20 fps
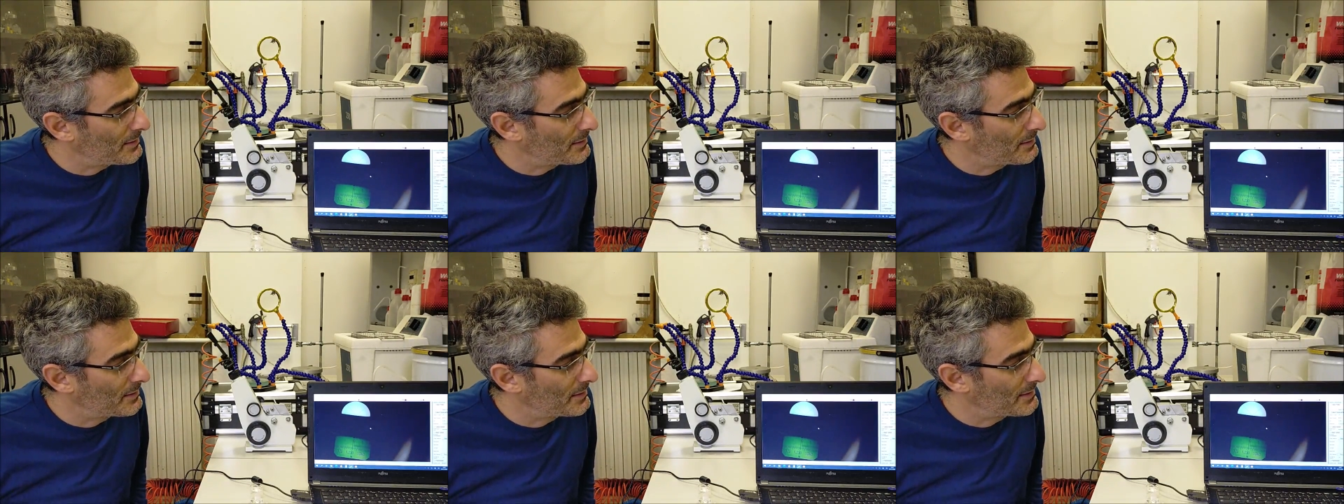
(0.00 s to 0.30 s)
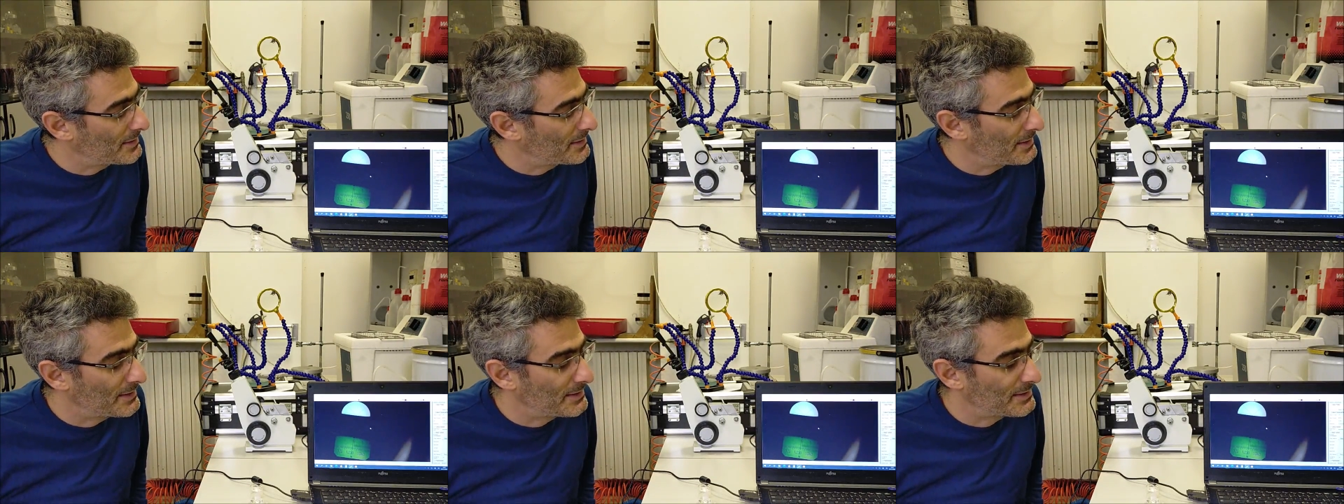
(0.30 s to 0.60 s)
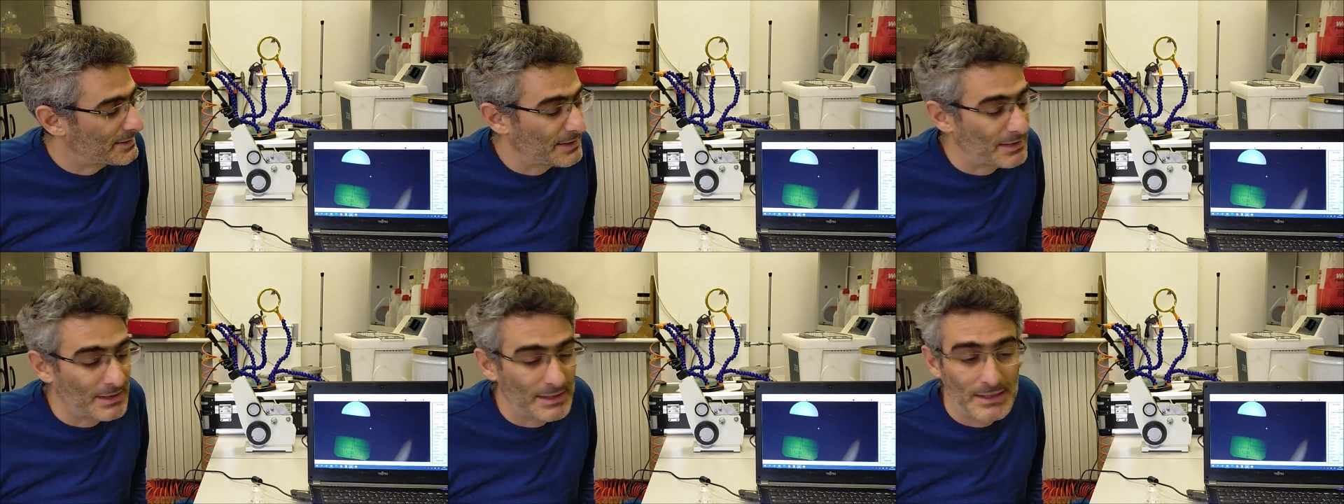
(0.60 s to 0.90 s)
this
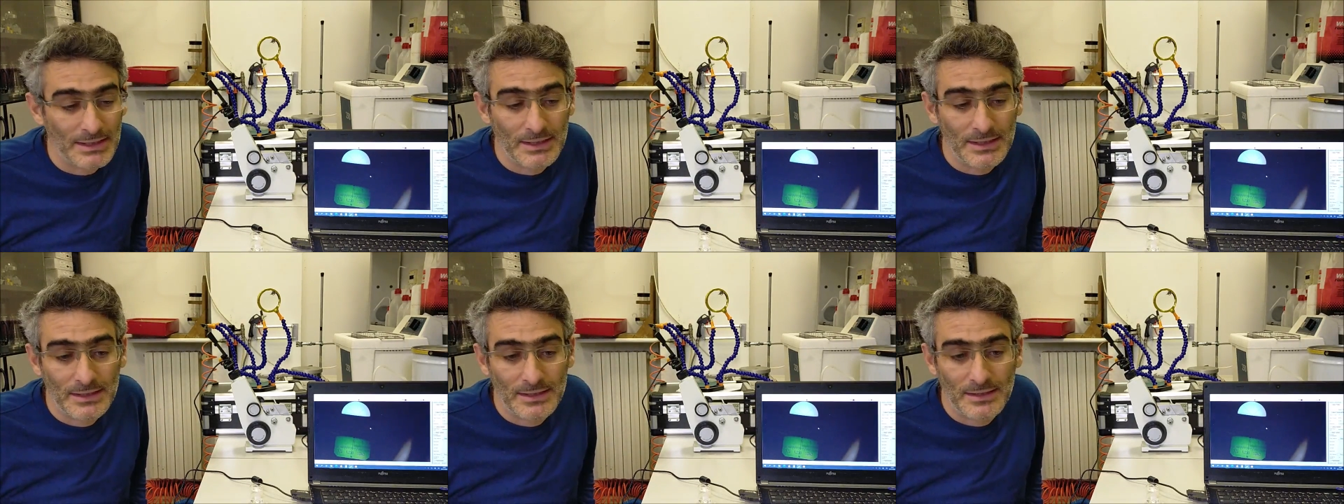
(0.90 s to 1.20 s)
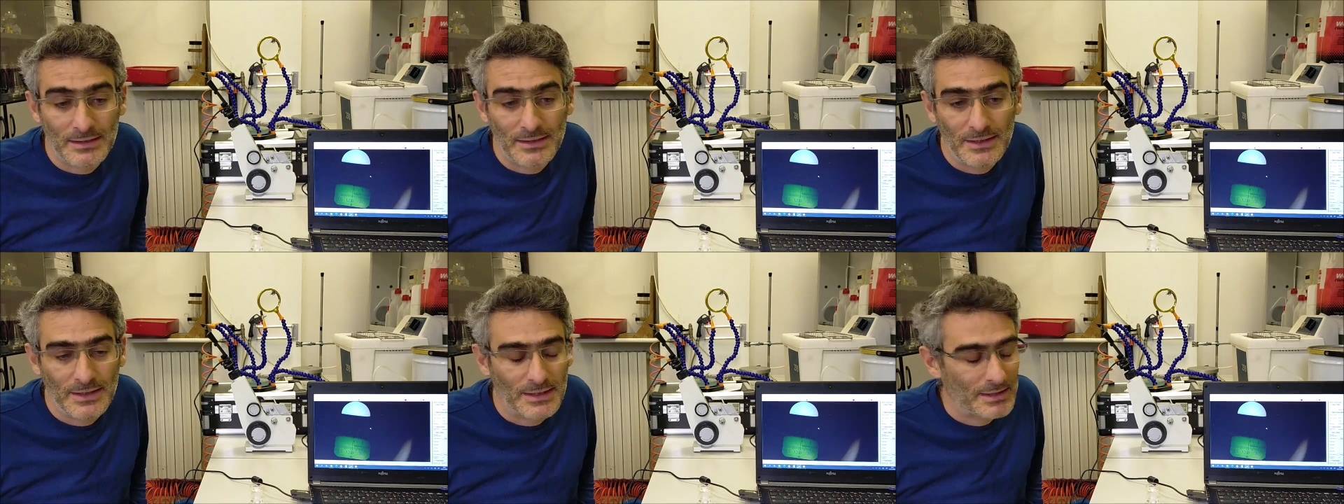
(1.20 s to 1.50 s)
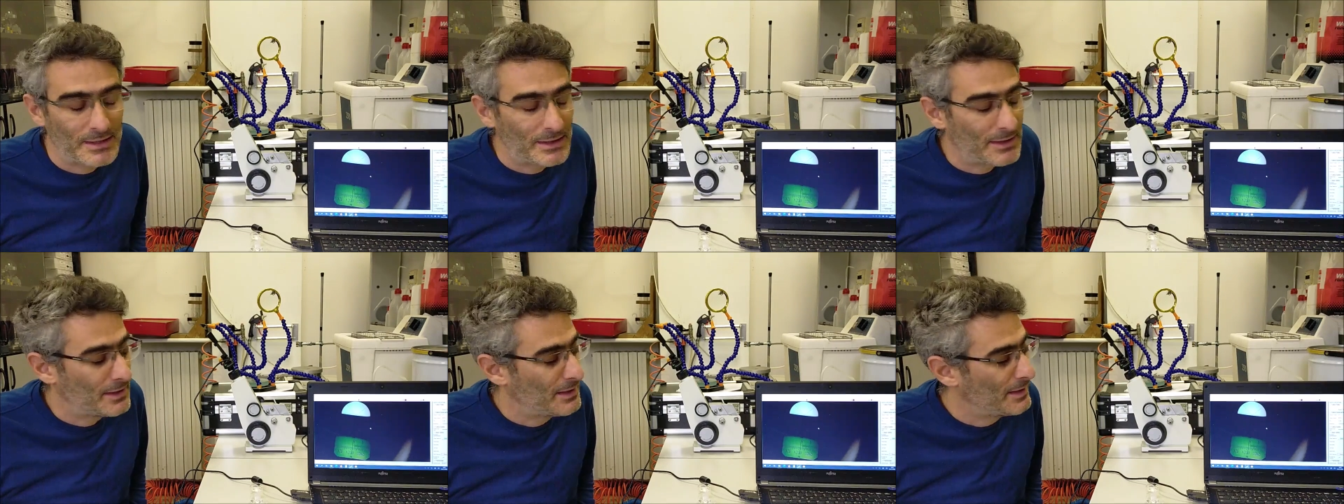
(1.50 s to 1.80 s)
is clear
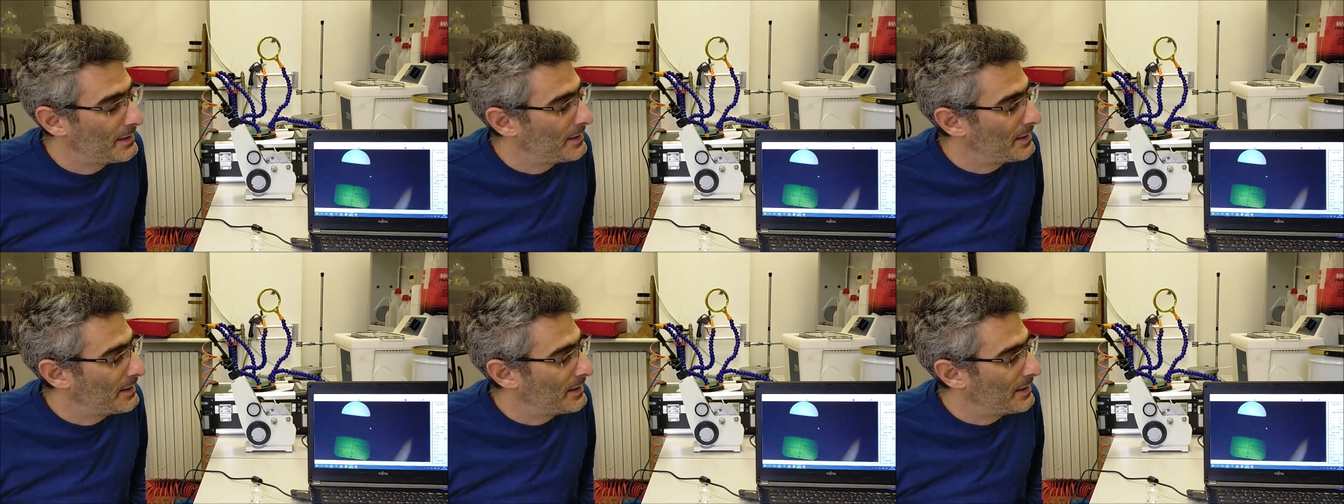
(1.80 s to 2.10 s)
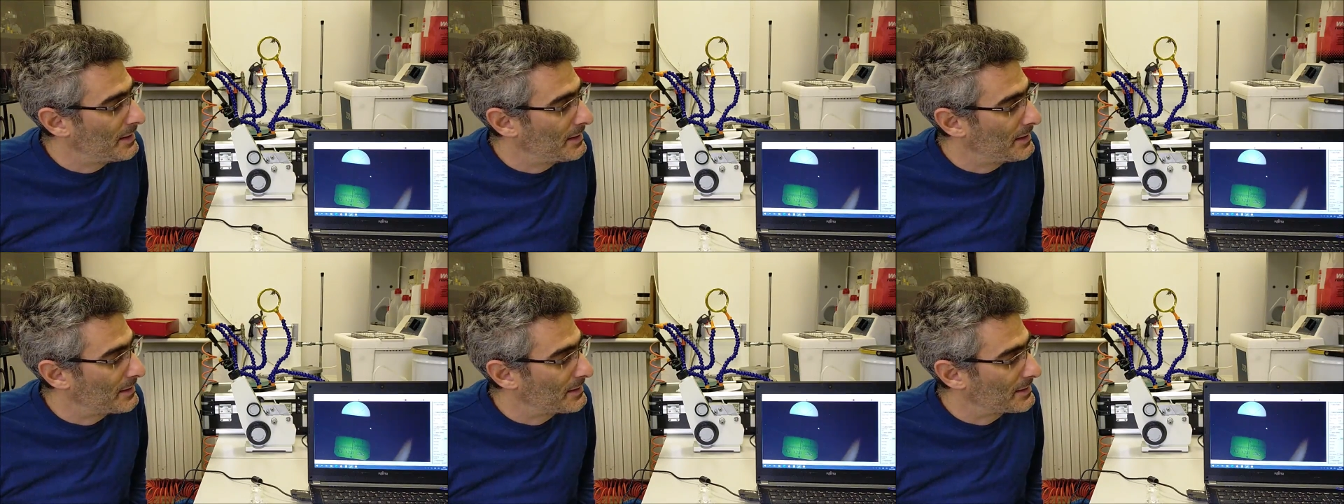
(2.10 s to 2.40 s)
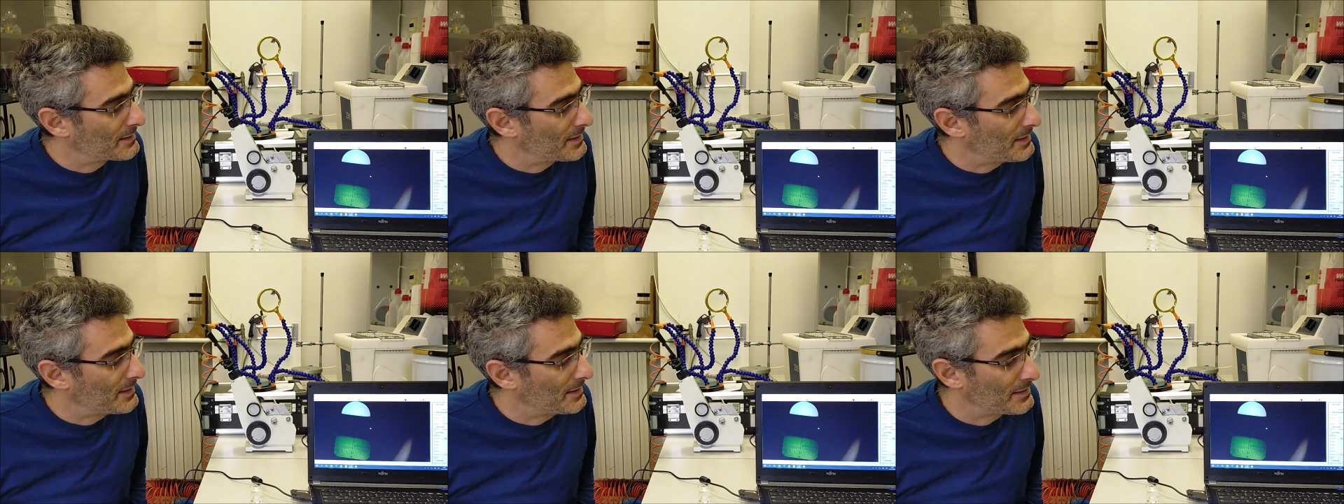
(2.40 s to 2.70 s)

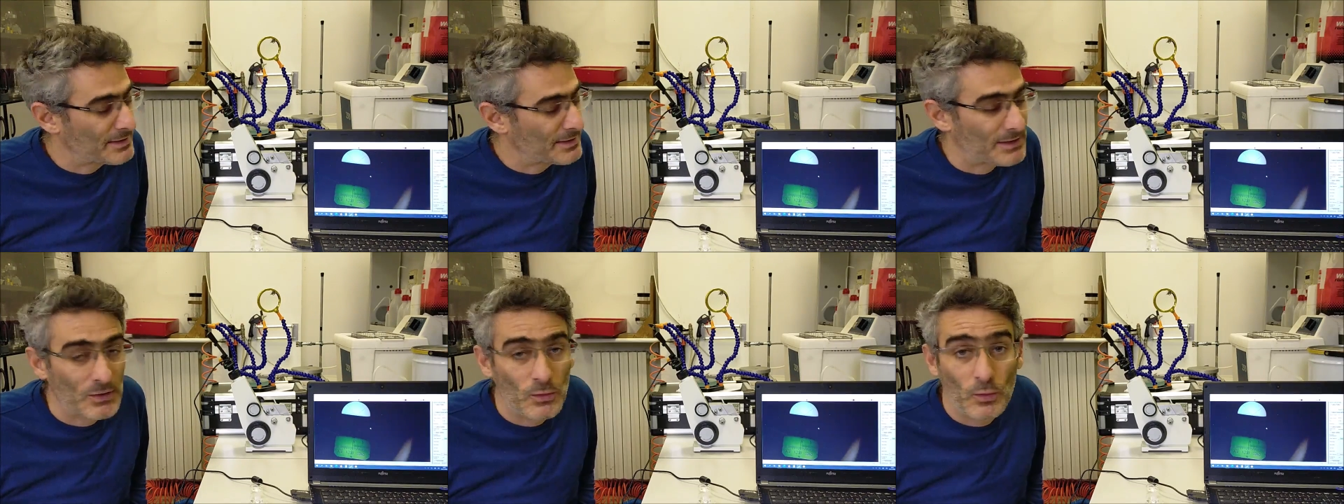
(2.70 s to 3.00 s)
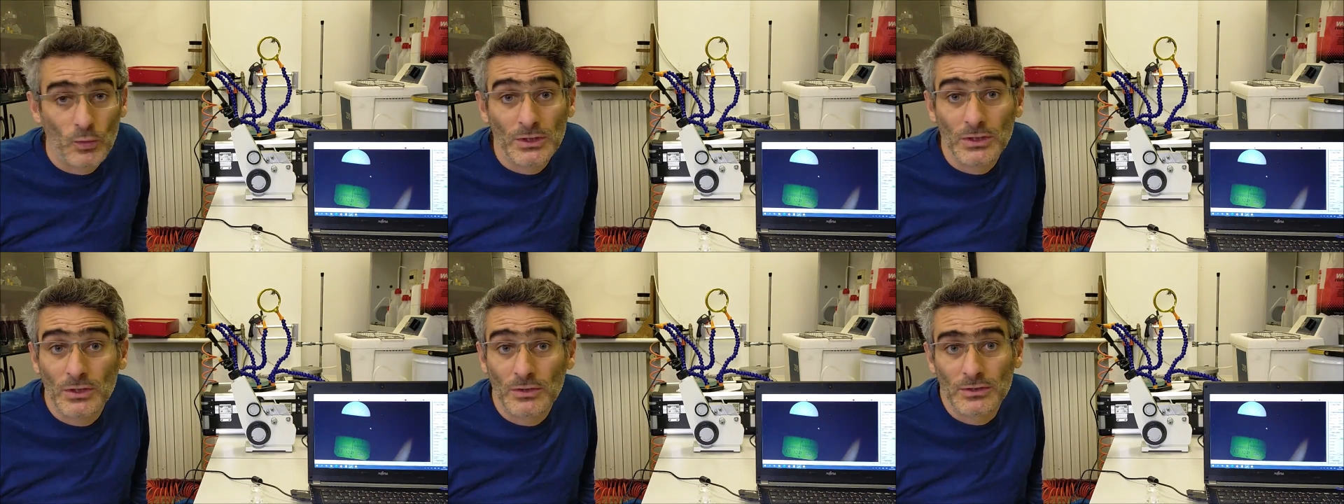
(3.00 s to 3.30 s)
since we